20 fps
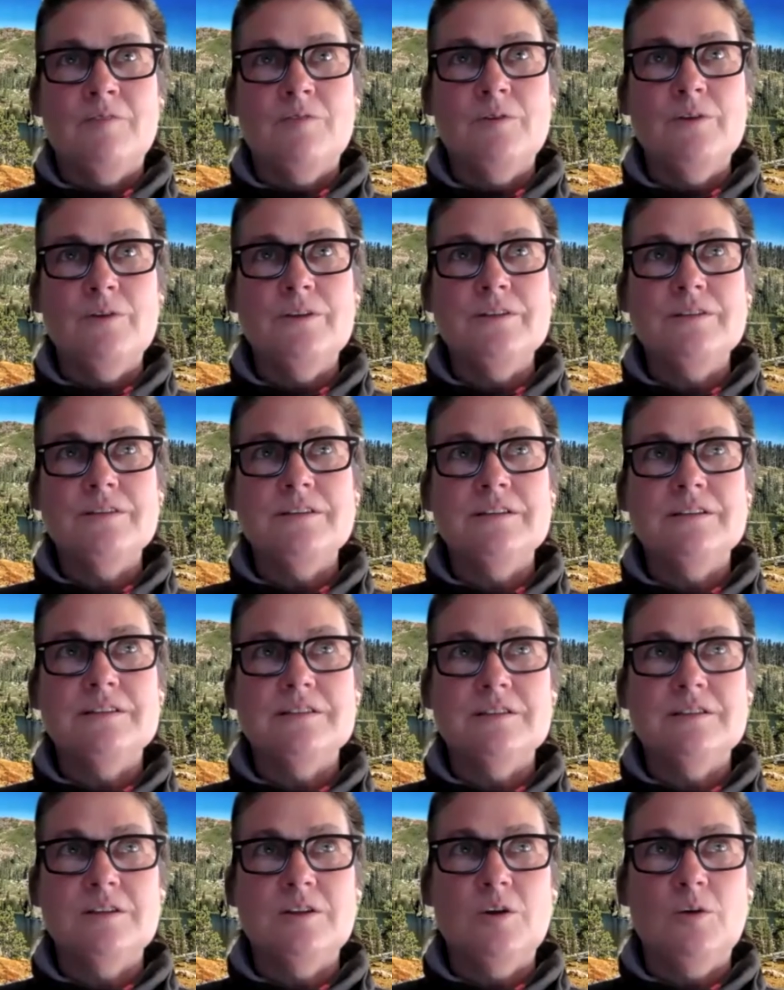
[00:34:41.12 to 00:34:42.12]

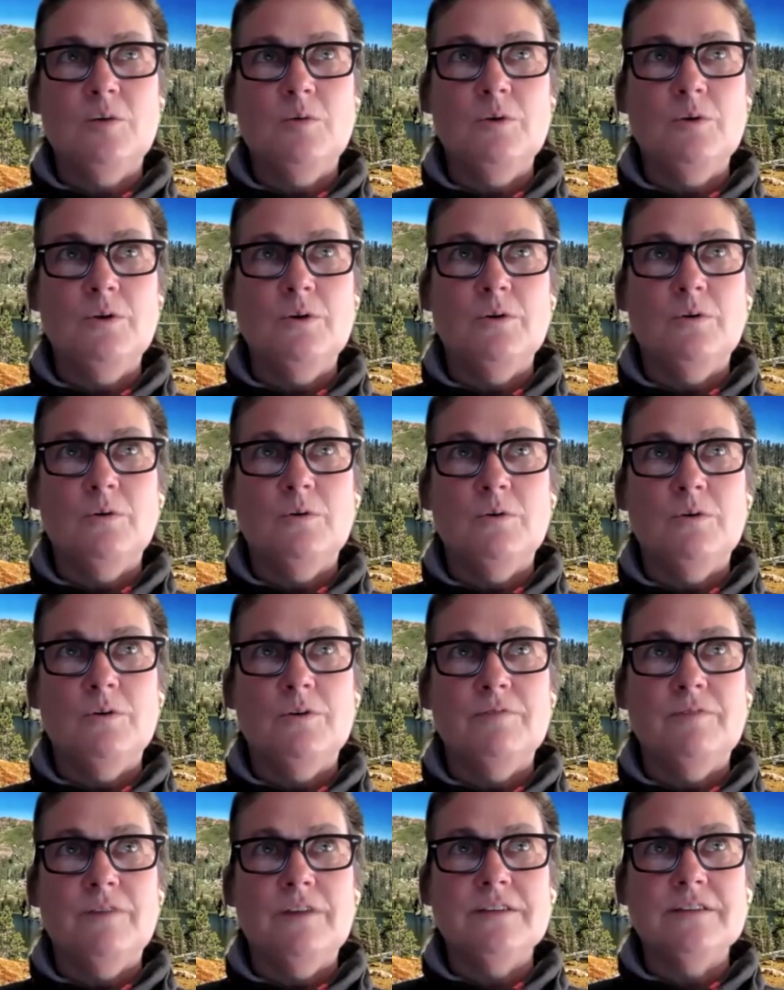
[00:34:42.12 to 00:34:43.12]
instance, you know, we're
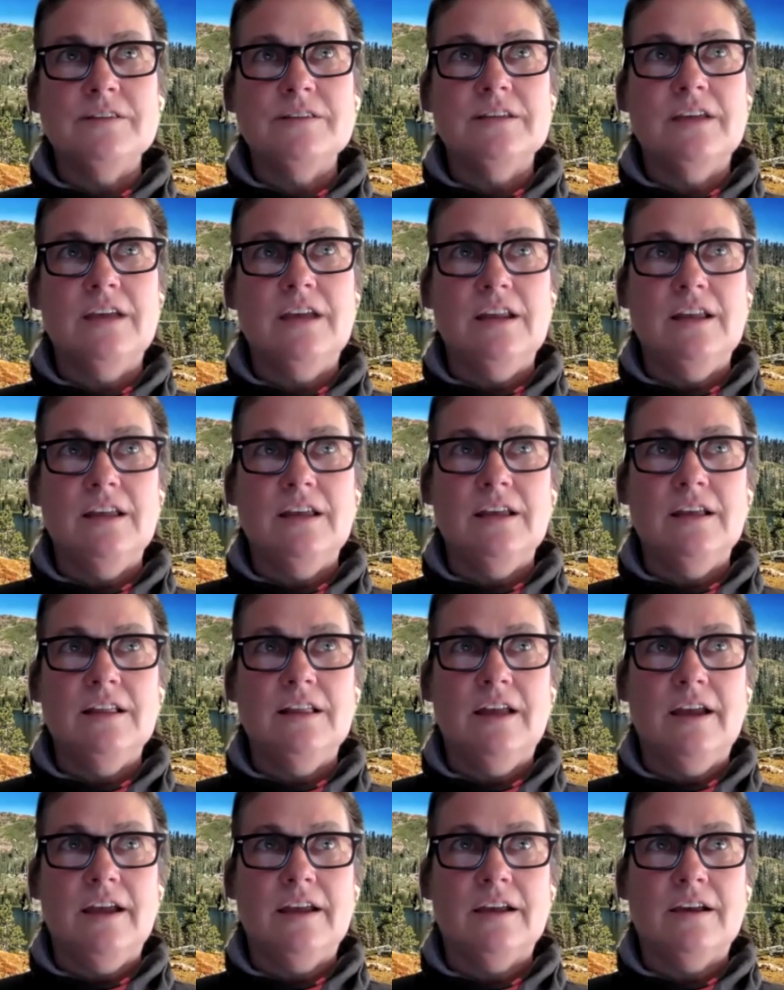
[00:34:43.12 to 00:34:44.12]
investigating
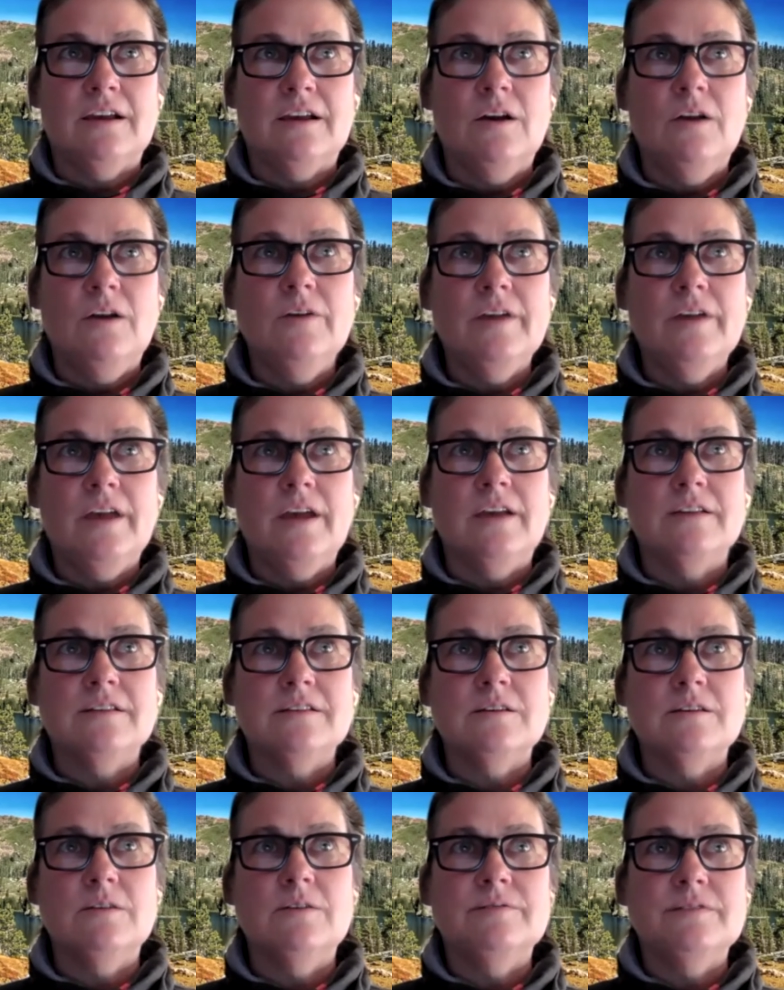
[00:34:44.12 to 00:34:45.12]
like, okay,
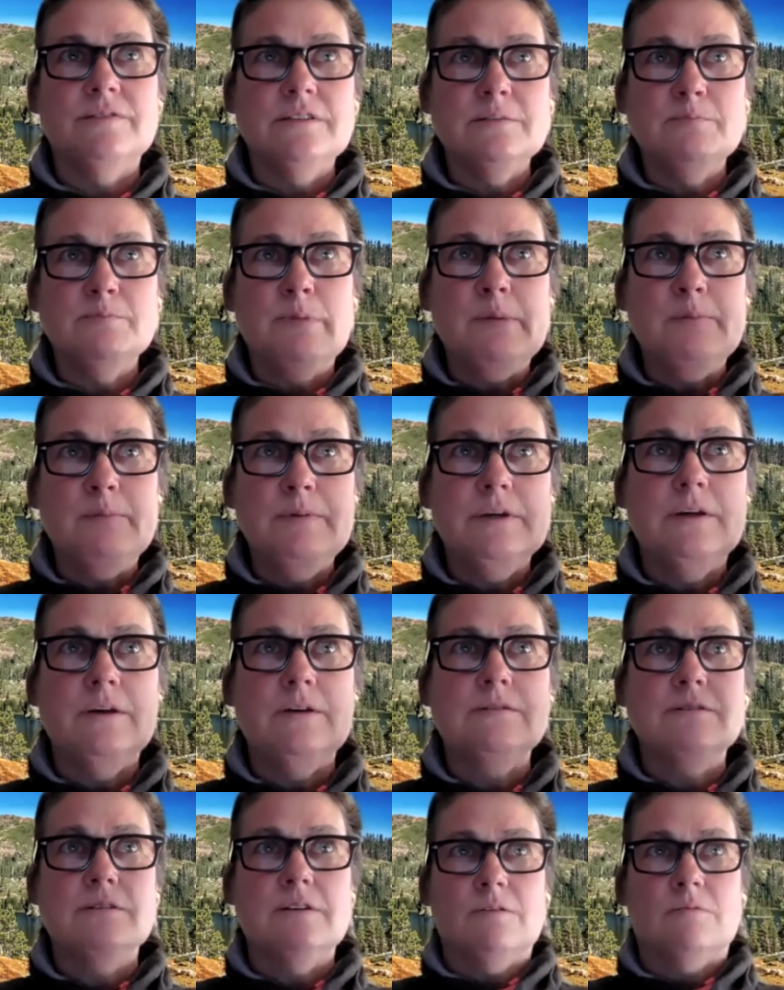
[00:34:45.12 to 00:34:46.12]
so if this puppy
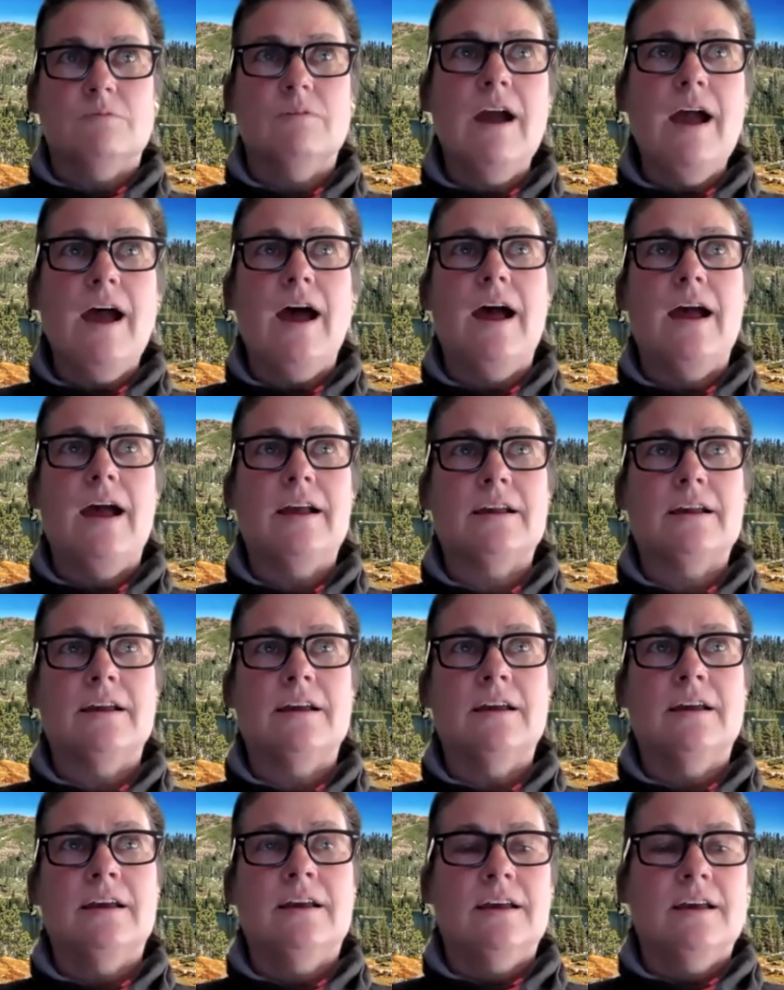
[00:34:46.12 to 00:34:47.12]
goes in a rack
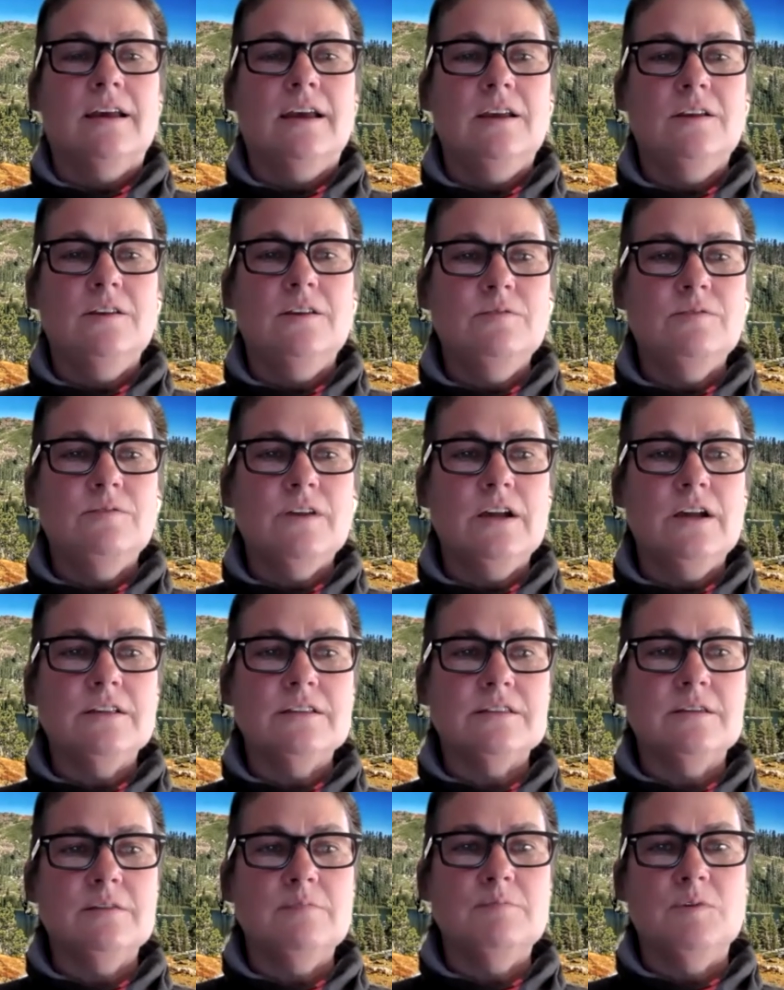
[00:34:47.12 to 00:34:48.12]
and you've got
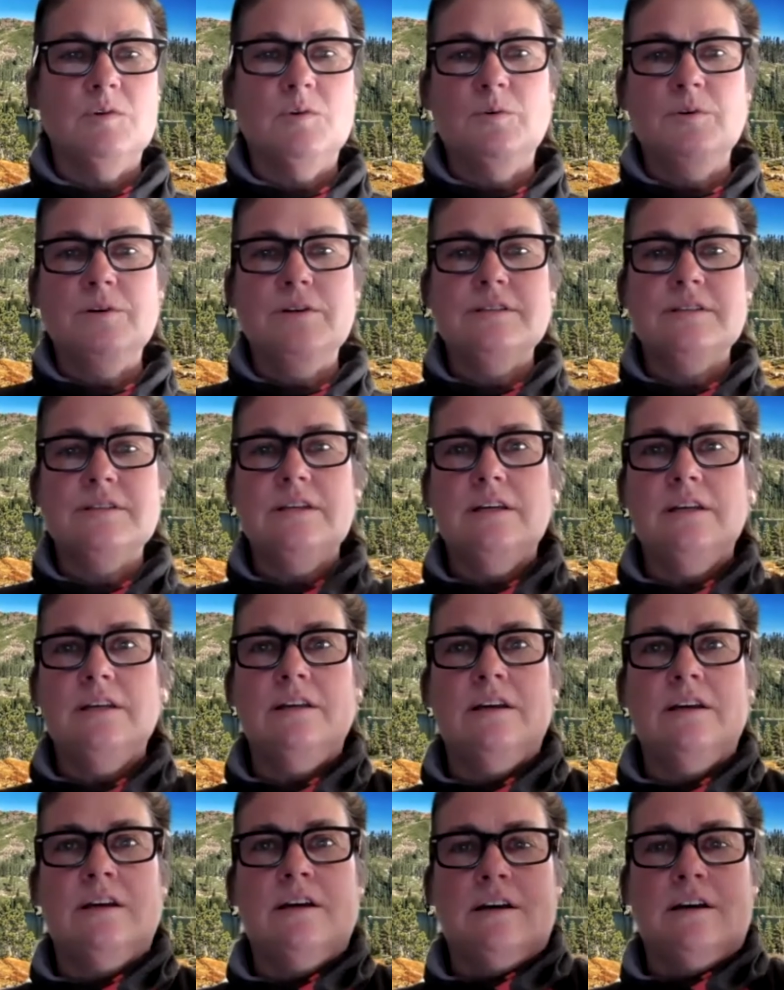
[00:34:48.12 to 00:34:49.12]
some noisy
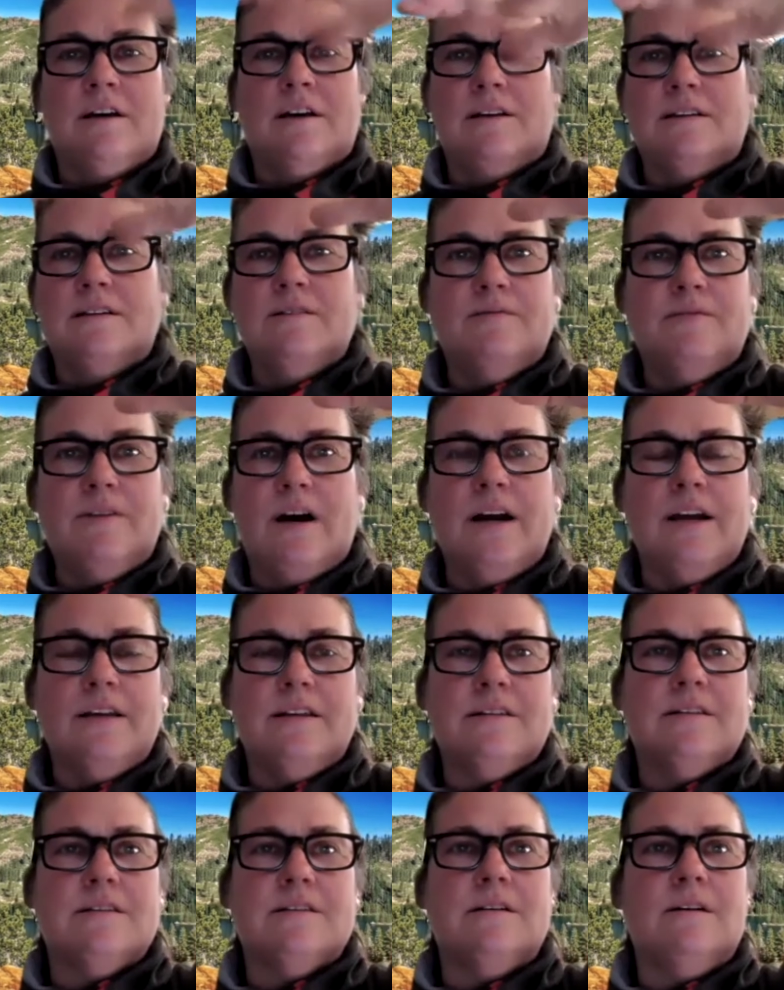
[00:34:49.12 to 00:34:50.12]

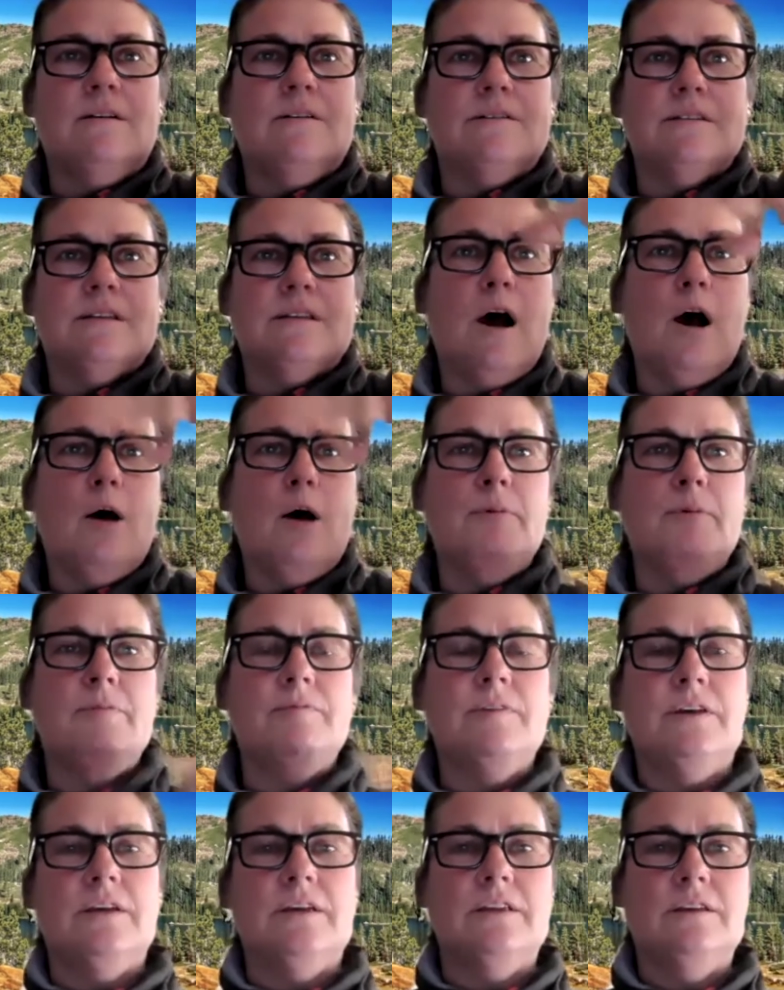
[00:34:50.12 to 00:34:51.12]
device on top of
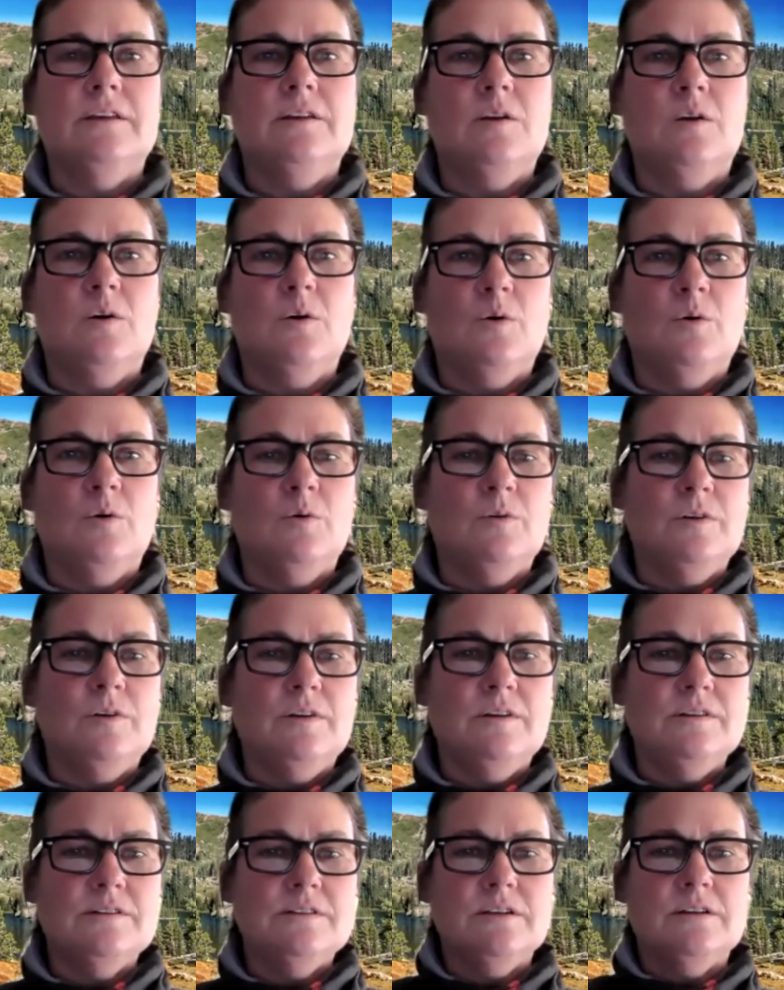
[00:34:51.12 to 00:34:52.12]
it, you know,
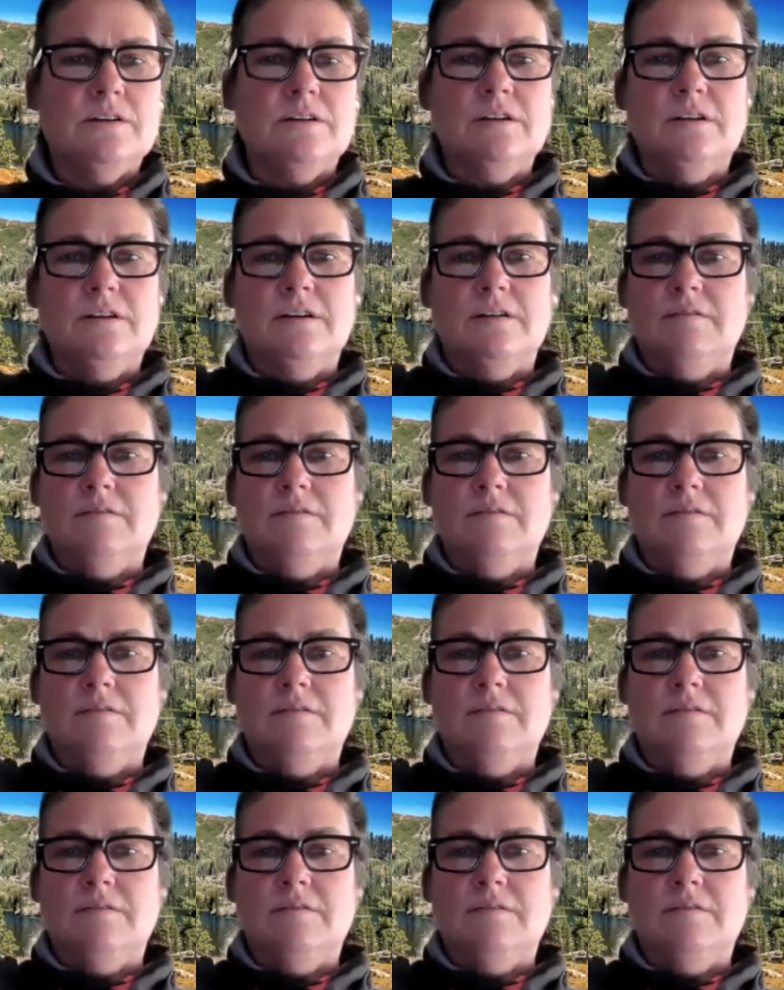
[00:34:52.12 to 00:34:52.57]
is it going to